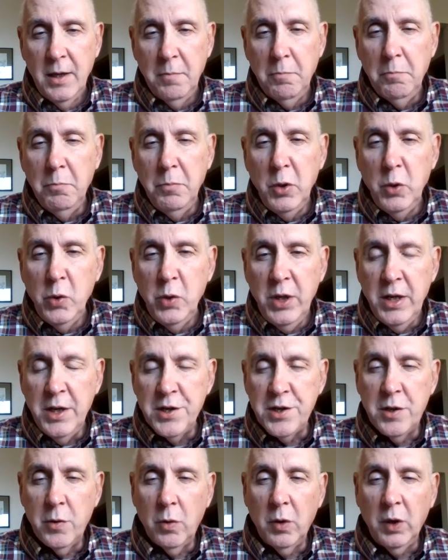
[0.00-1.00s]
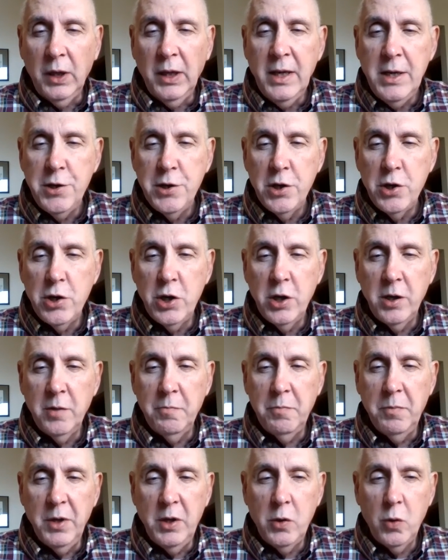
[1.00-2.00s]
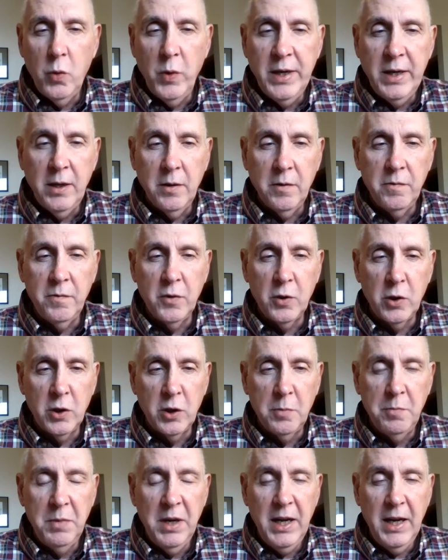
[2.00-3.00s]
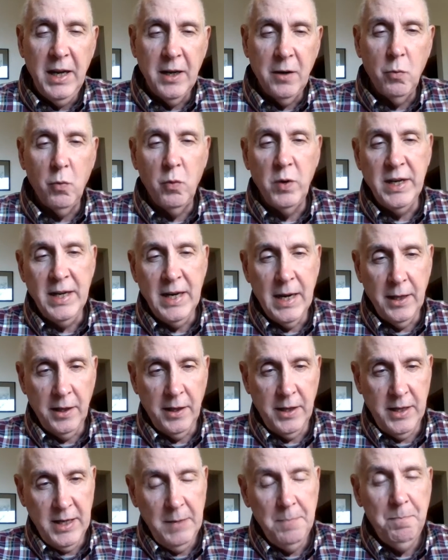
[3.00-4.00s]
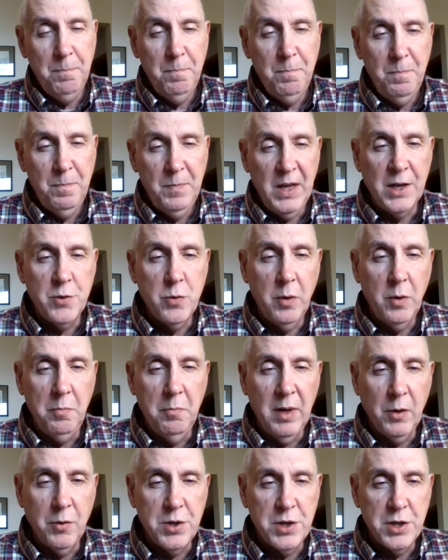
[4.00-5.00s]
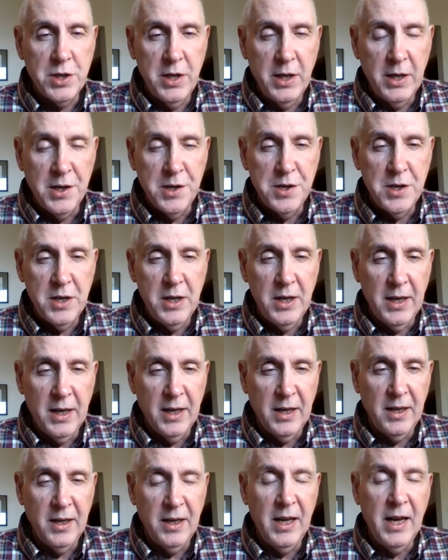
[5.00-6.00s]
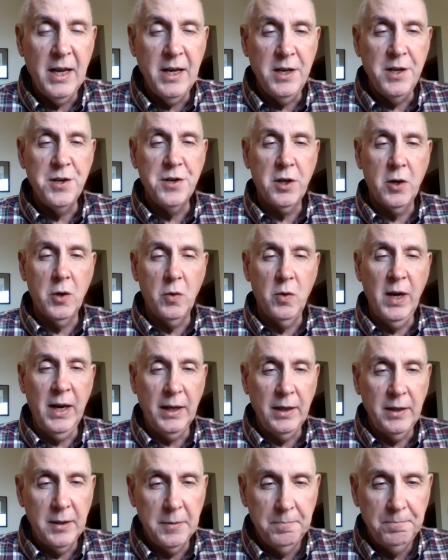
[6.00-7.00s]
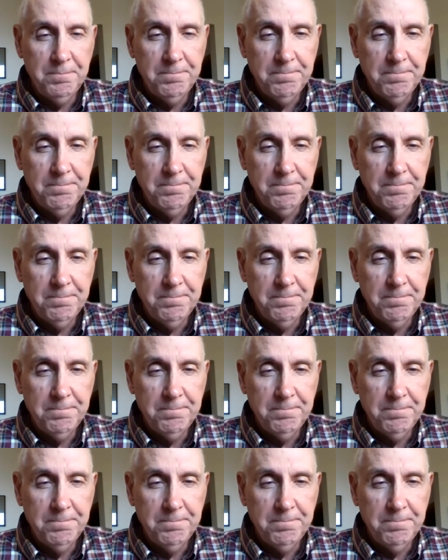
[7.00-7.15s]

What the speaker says: Mood is the relationship between a verb and reality. That's what Mounce says, and that is correct.